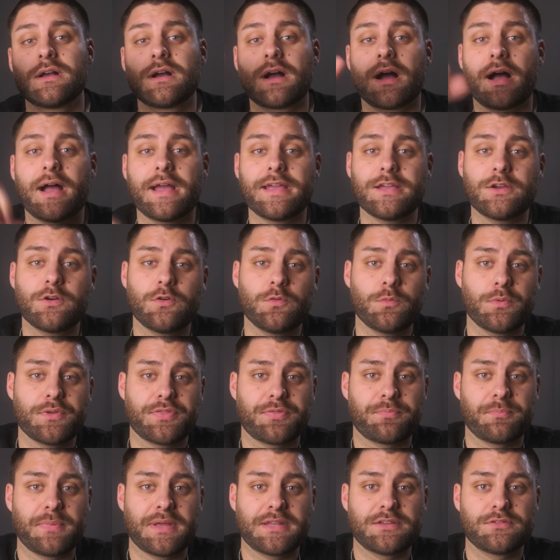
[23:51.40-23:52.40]
I go
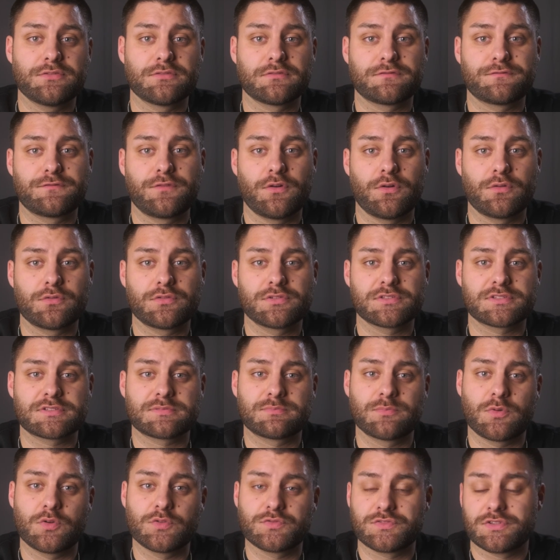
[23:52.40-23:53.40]
with manual focus
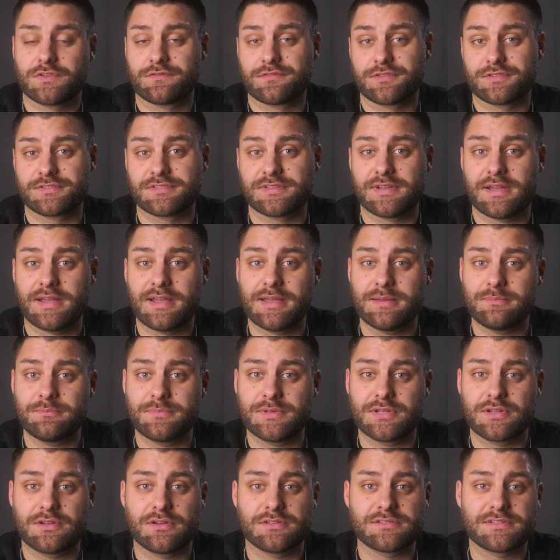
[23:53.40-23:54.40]
most of the time
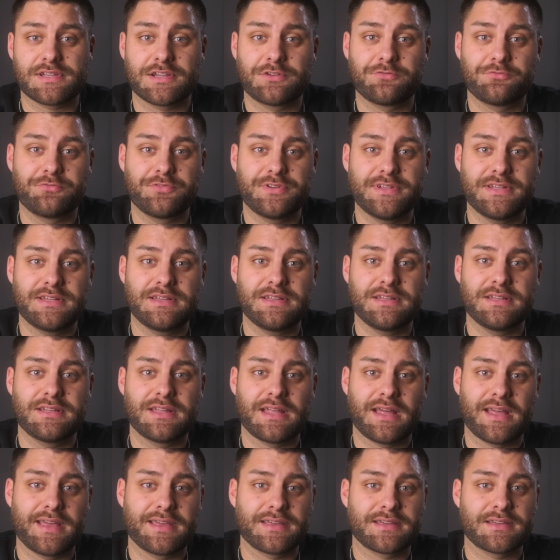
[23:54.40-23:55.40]
because I really
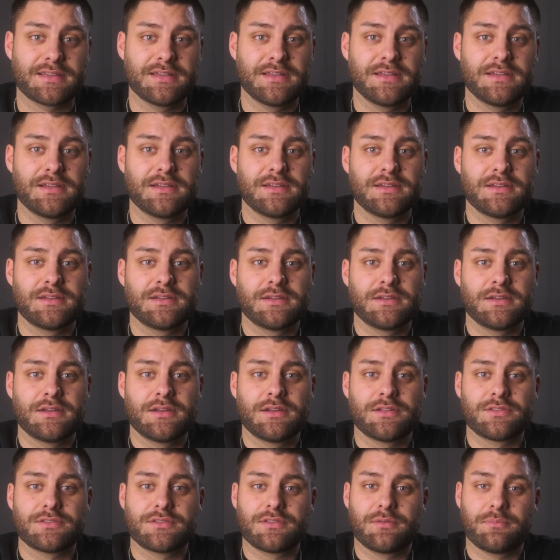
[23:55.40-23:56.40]
like
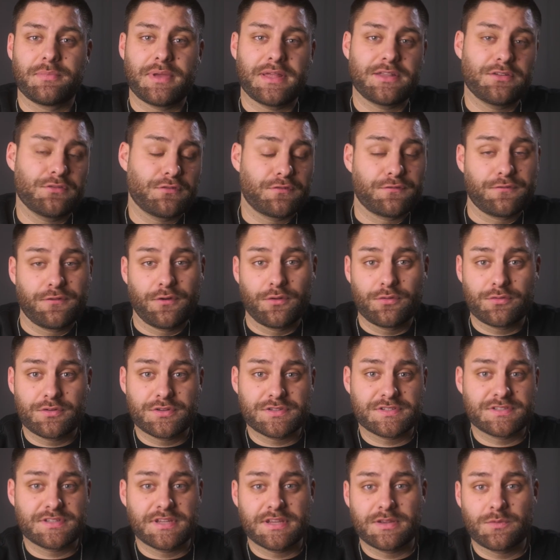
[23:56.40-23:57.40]
the manual
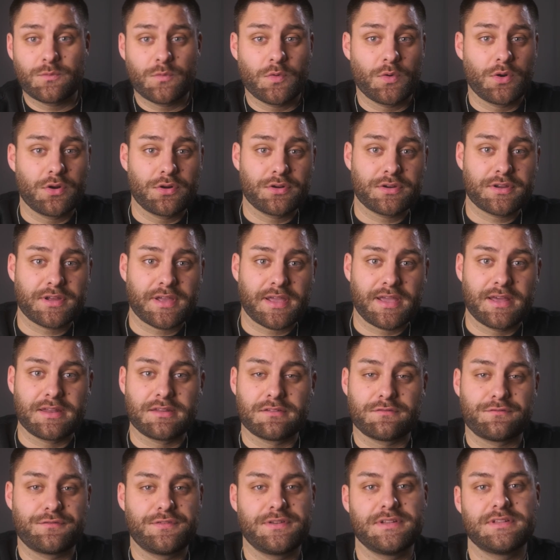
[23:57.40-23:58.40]
focusing work and
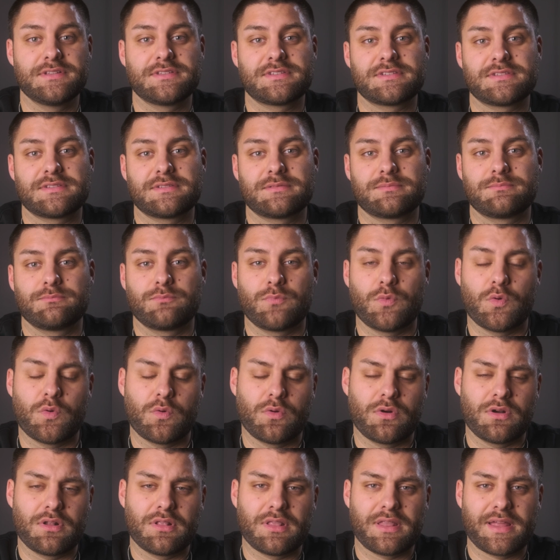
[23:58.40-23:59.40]
it feels
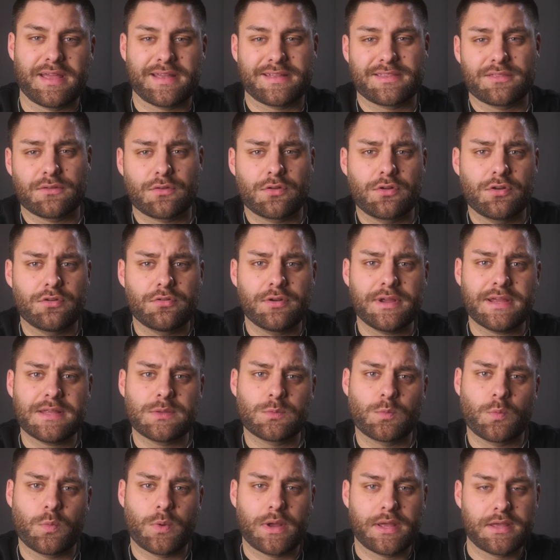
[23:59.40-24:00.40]
more like the correct
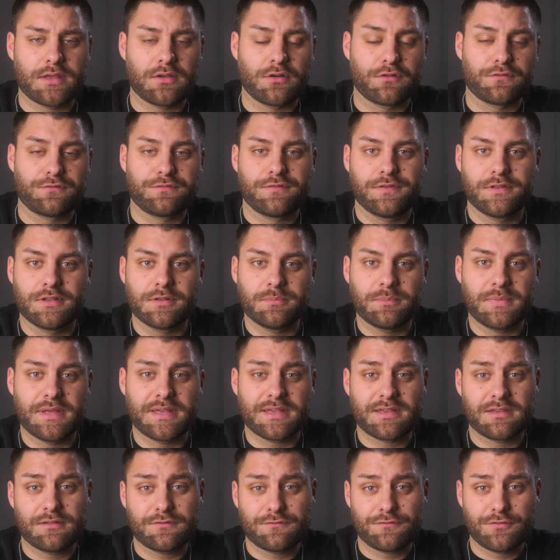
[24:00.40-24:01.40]
way of
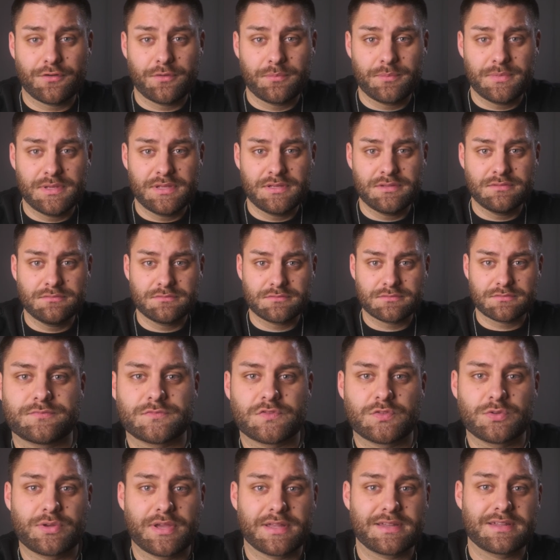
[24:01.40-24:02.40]
filmmaking for me.
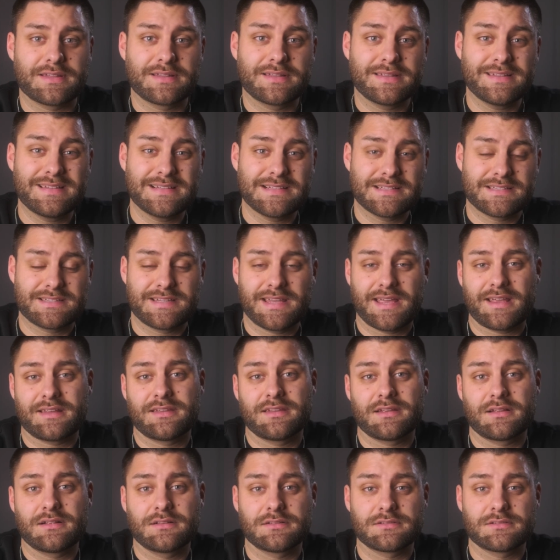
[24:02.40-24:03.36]
To get a little technical